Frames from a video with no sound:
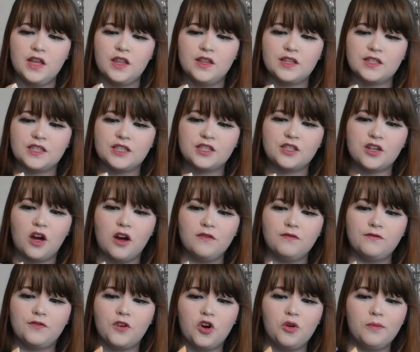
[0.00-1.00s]
This is
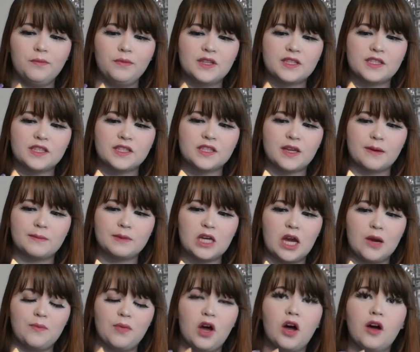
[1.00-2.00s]
not foam. This is some
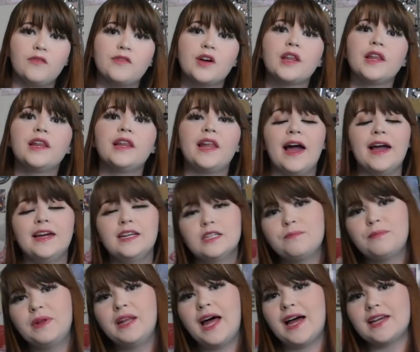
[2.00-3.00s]
type of light
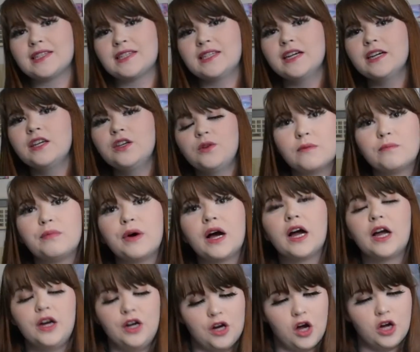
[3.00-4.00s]
plastic,
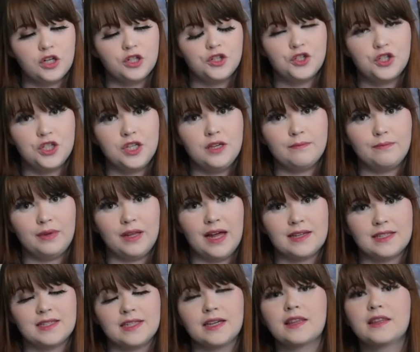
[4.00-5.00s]
but not cheap
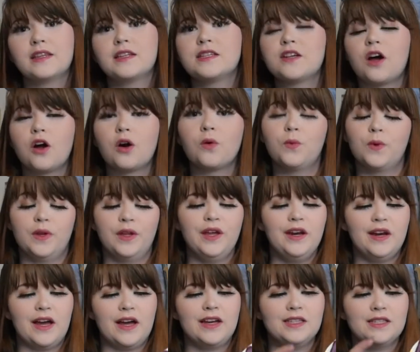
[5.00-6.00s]
plastic. These are really
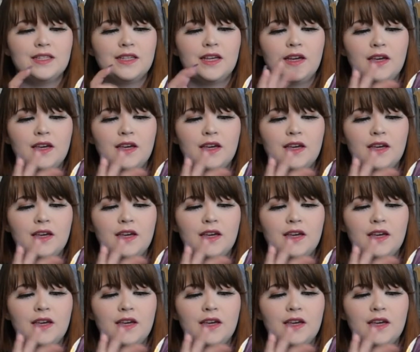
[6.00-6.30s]
nice.